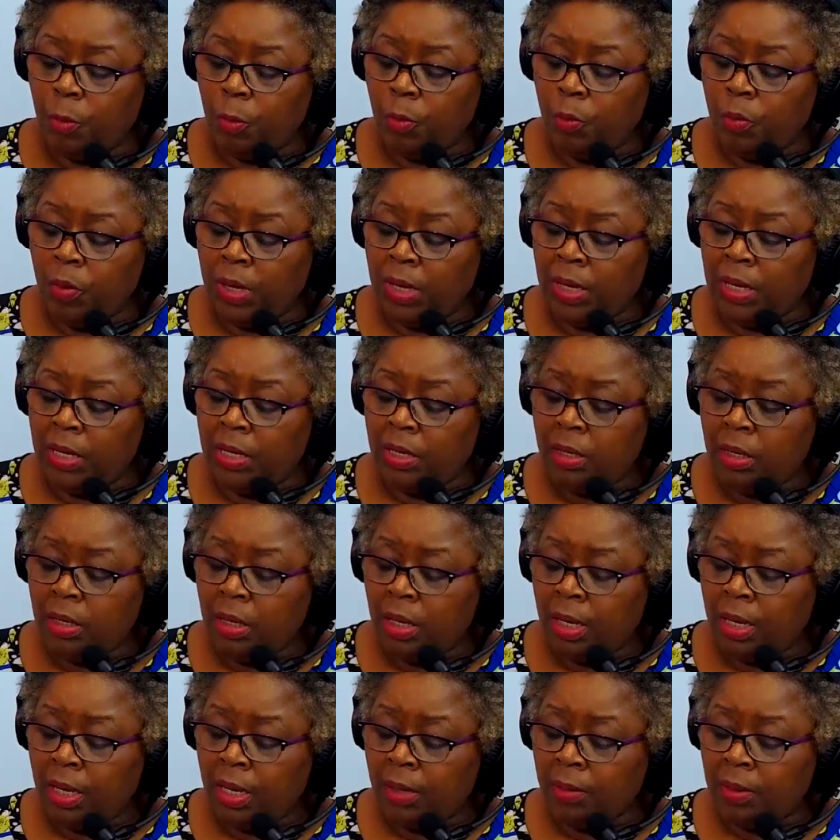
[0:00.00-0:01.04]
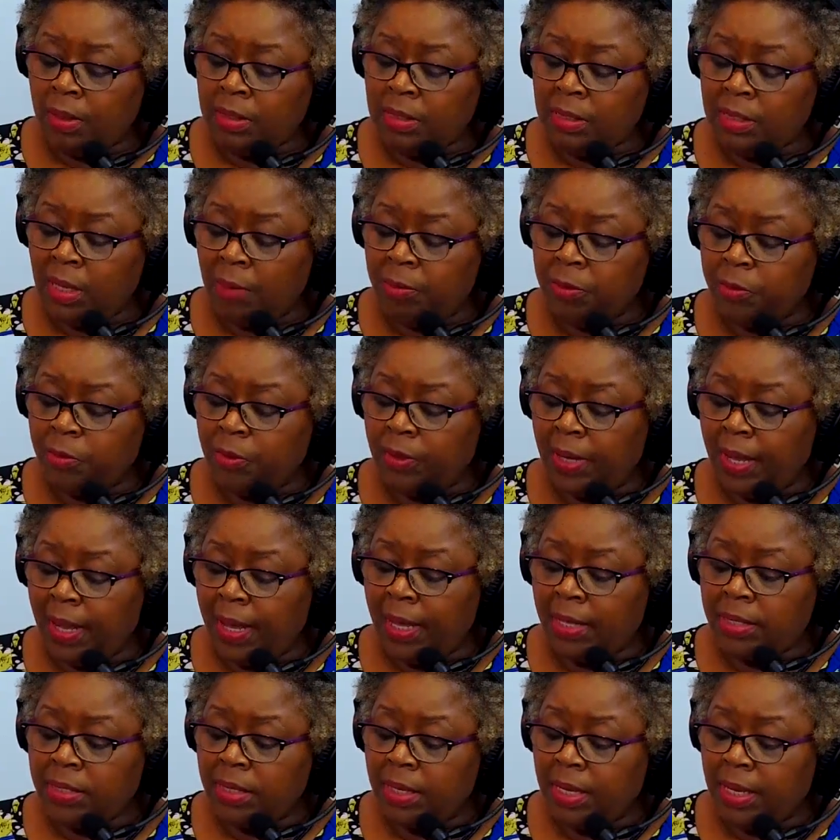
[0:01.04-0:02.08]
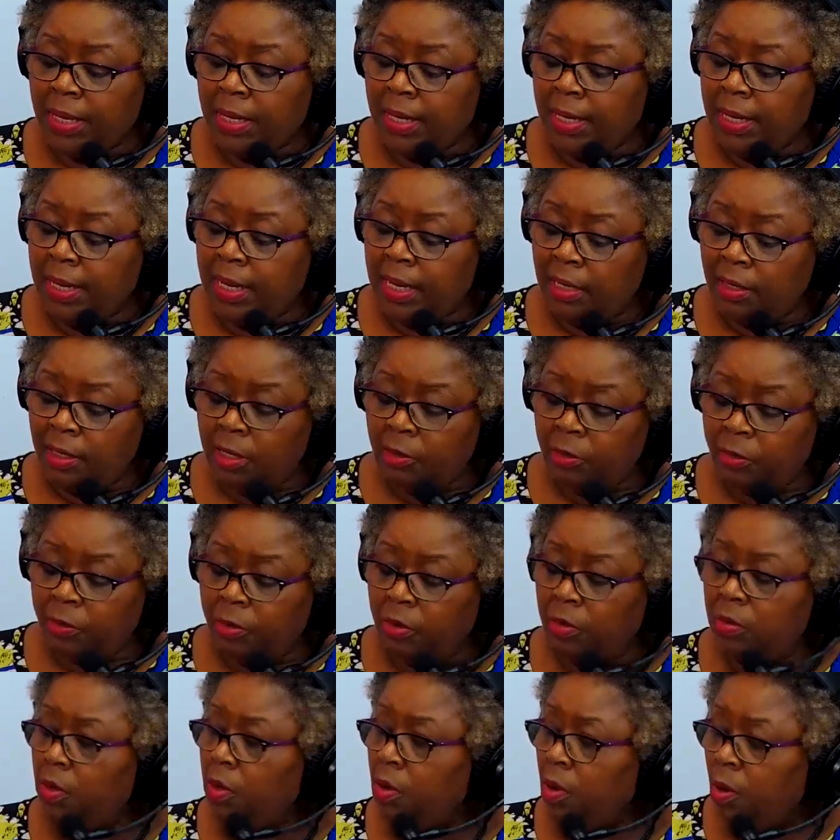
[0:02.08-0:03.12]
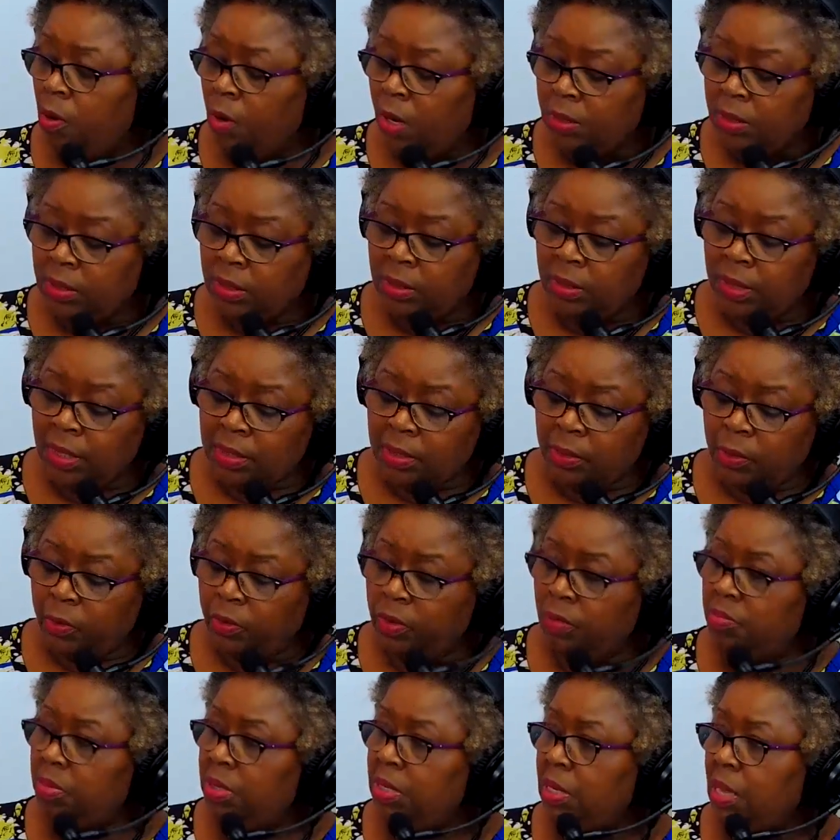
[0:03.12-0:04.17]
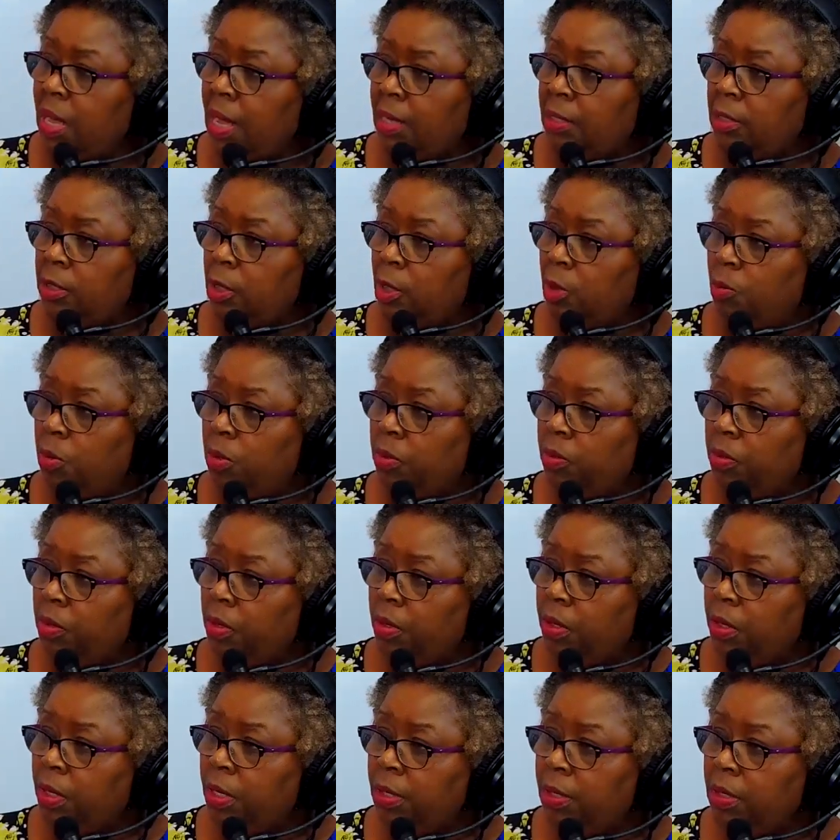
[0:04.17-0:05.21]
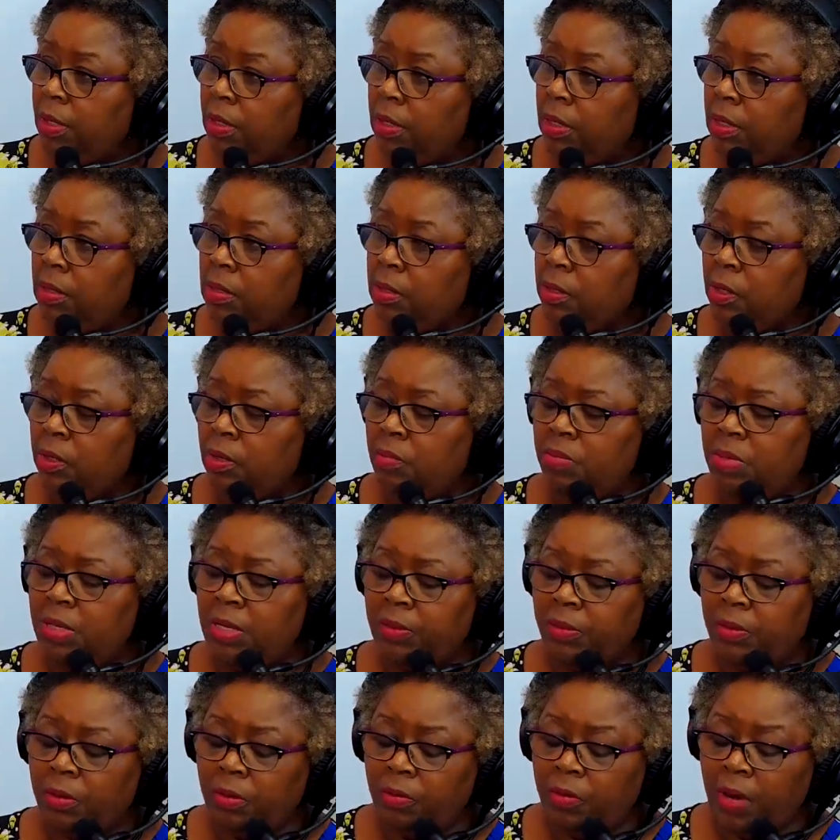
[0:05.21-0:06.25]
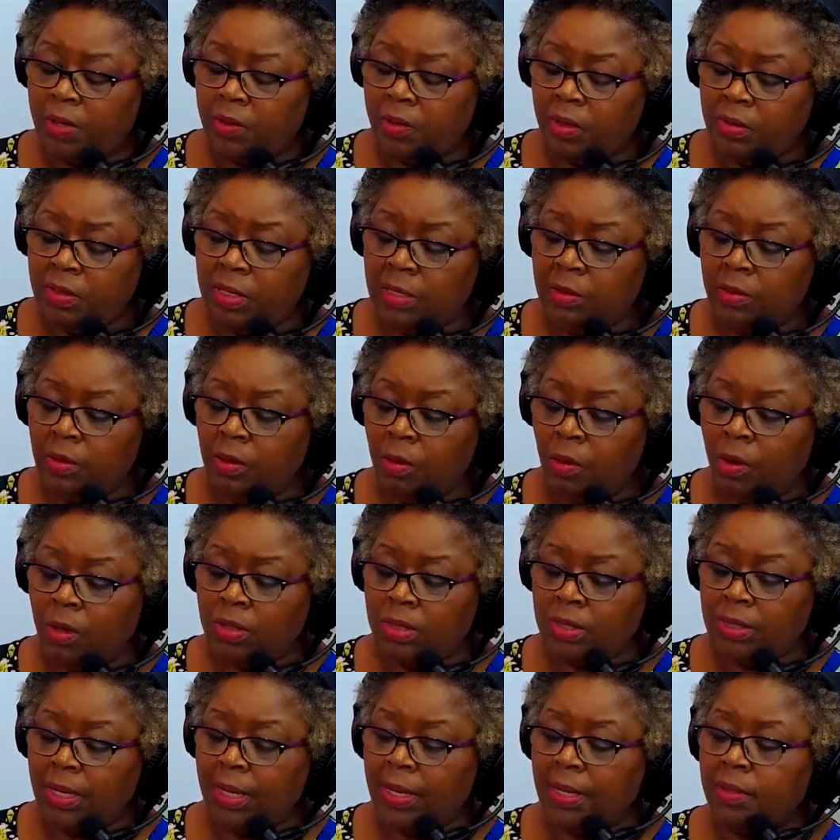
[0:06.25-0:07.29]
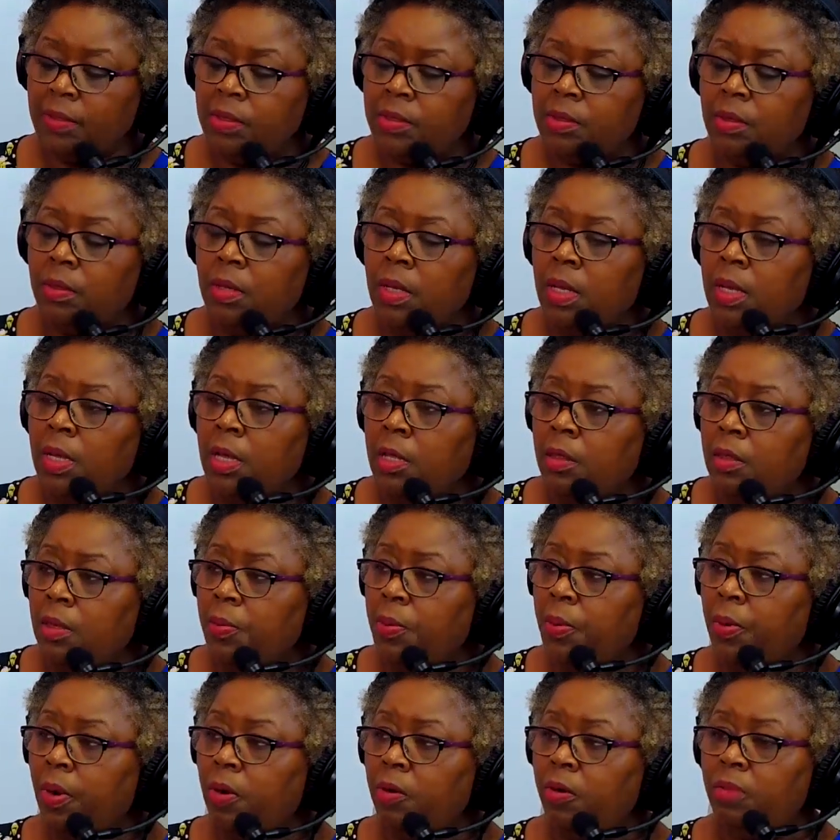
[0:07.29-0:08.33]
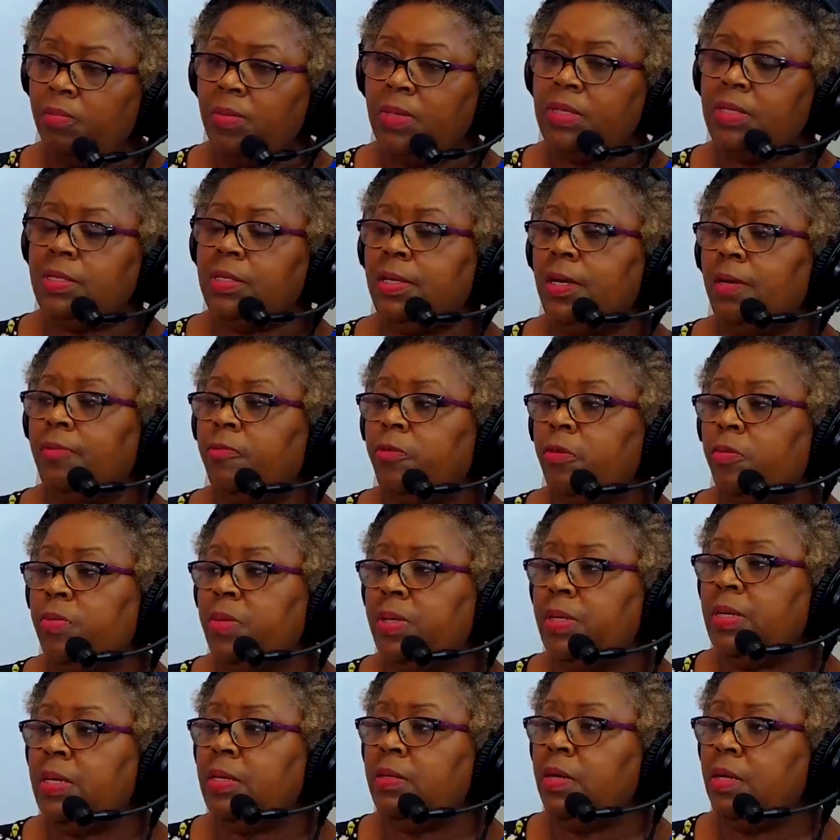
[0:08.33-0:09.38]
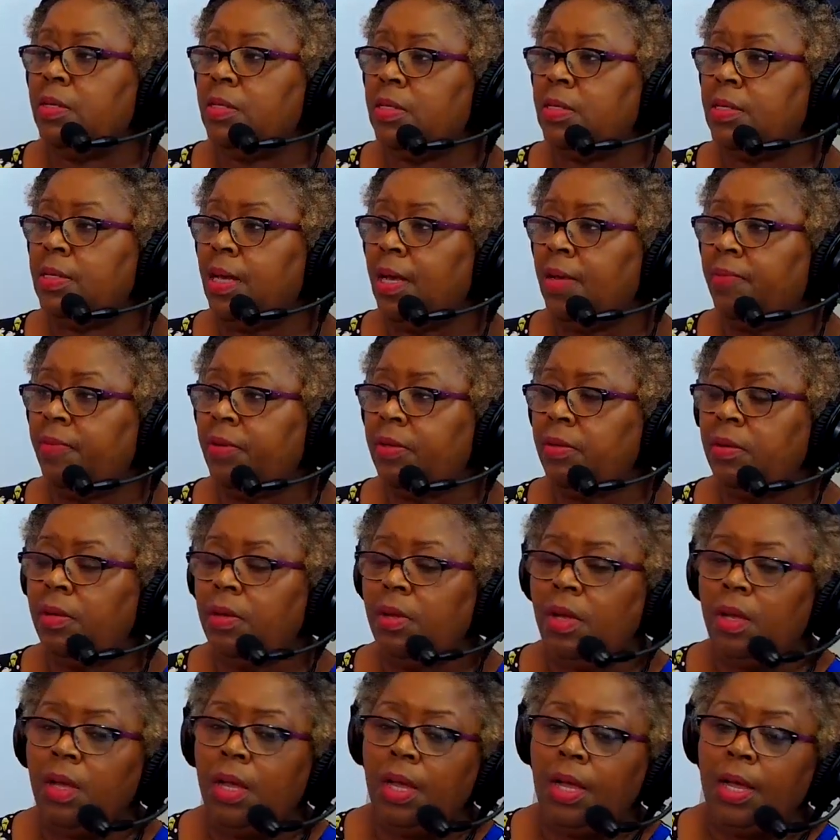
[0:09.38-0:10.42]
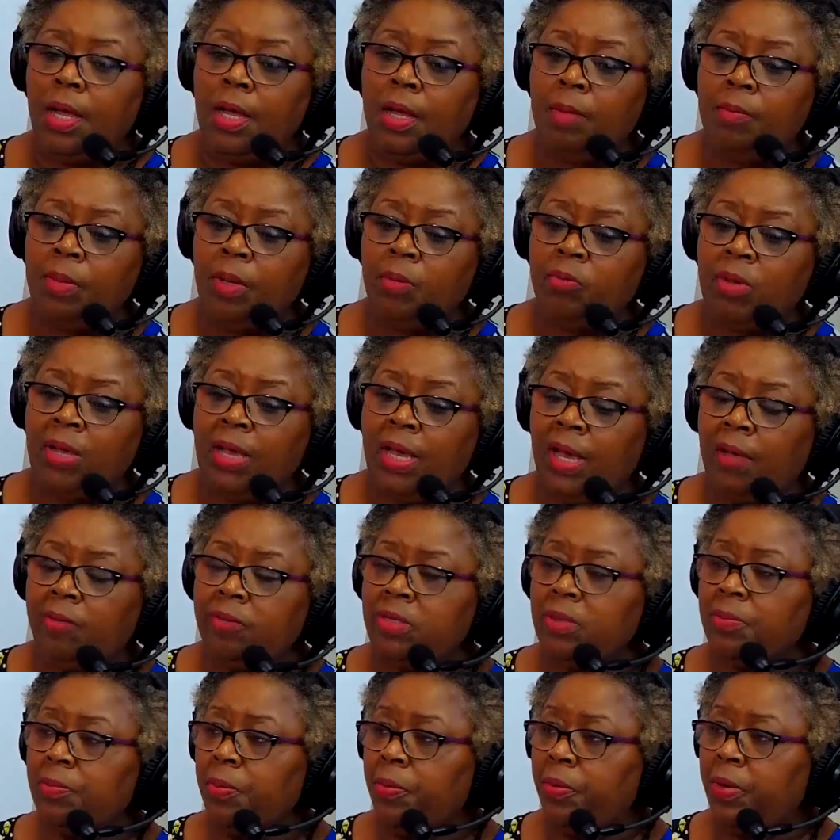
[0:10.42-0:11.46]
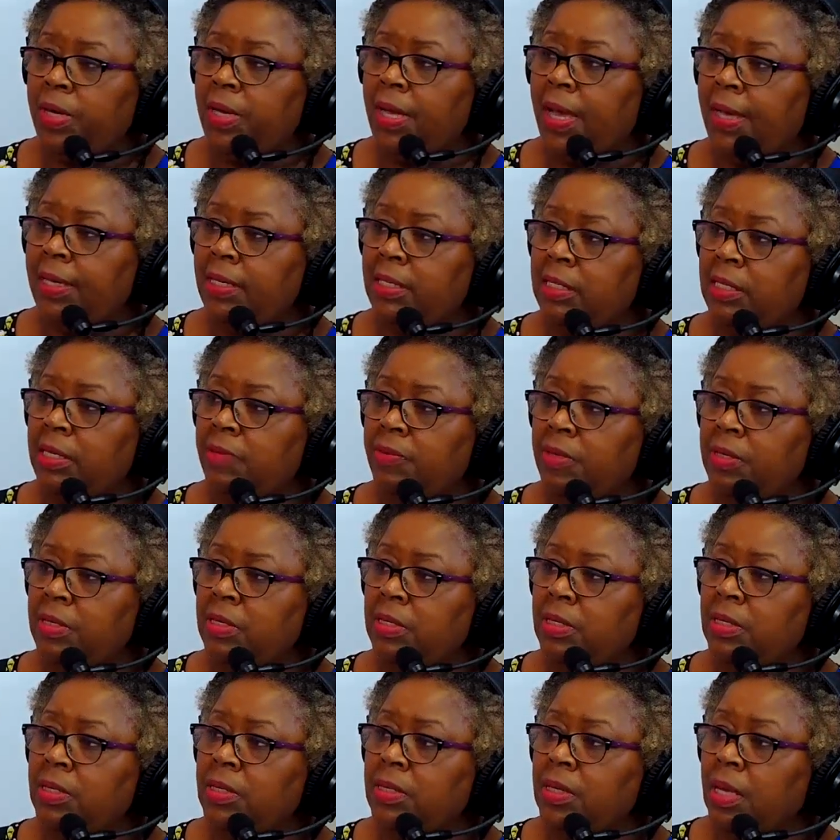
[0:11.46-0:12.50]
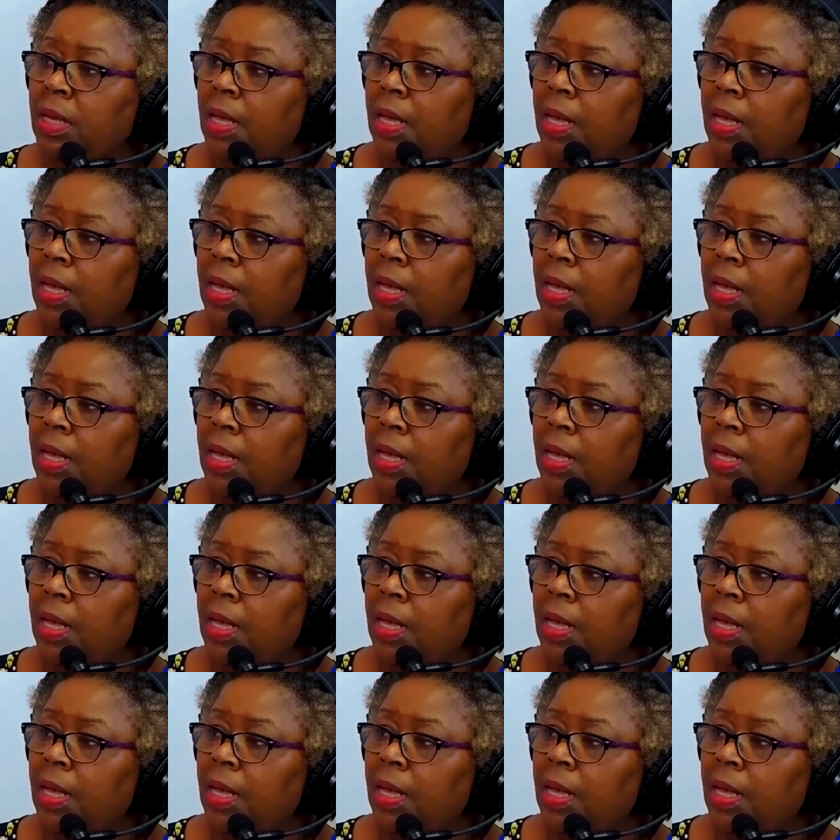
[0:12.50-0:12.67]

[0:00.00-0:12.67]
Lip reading: we conceptualize healing through the arts, and that's going to be October 3rd, and it's going to be at the Greater Denton Arts Council. The program itself will begin at 7, but we have some pre-activities